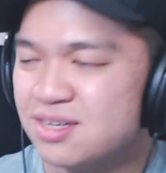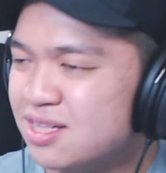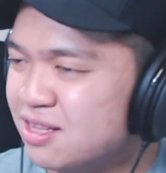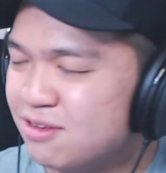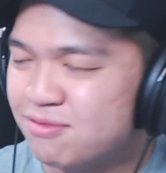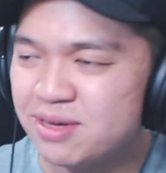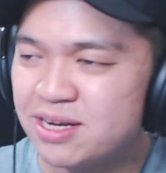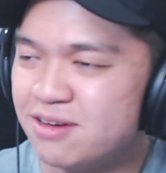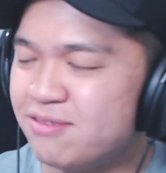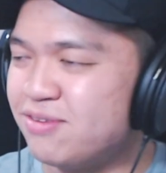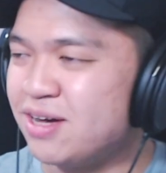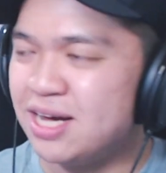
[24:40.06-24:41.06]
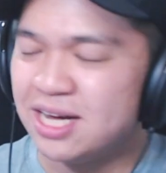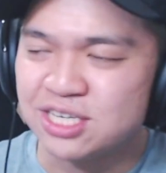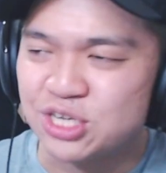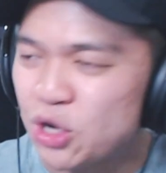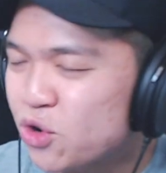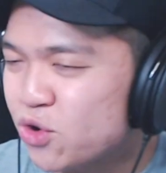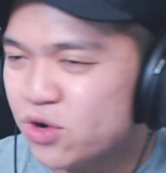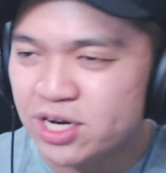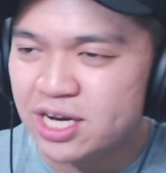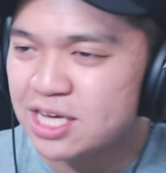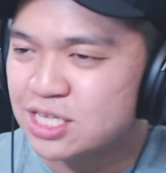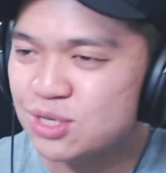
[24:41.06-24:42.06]
A little bit of turn
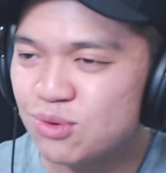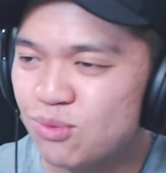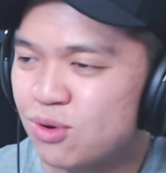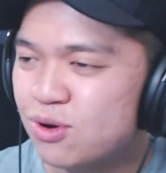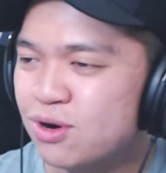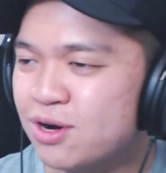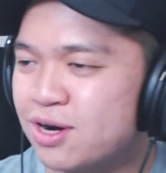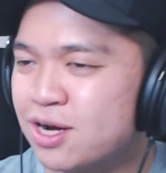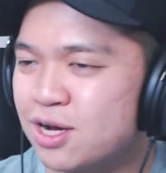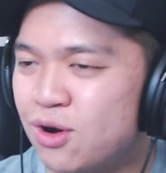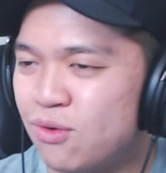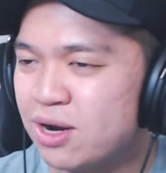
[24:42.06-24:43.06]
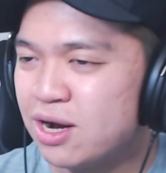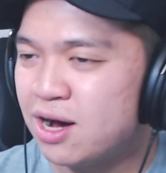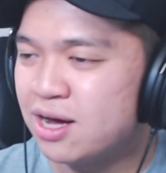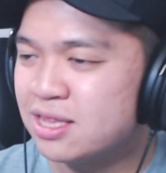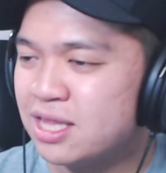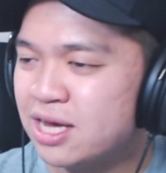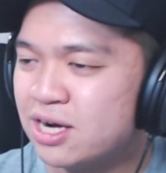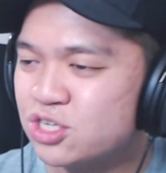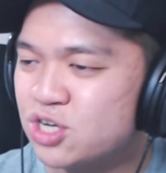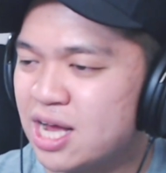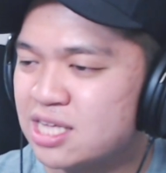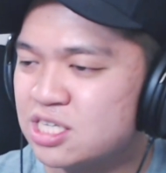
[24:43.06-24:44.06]
disc work going on there,
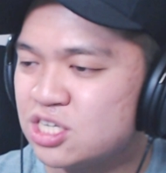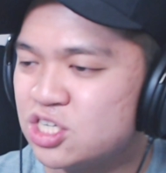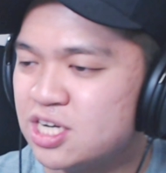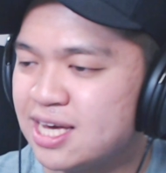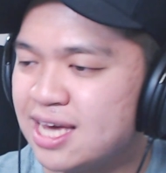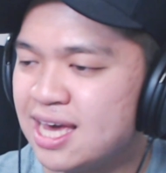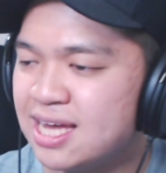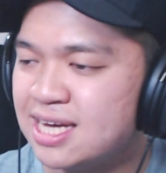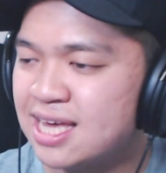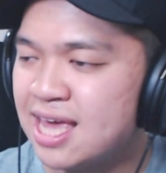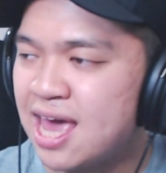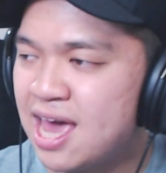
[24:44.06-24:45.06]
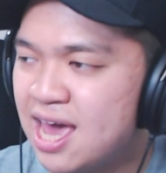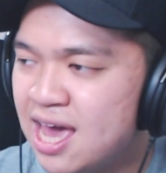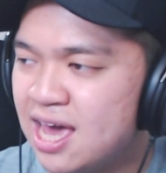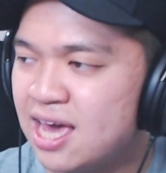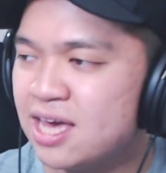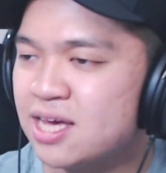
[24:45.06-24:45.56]
transitioning into K.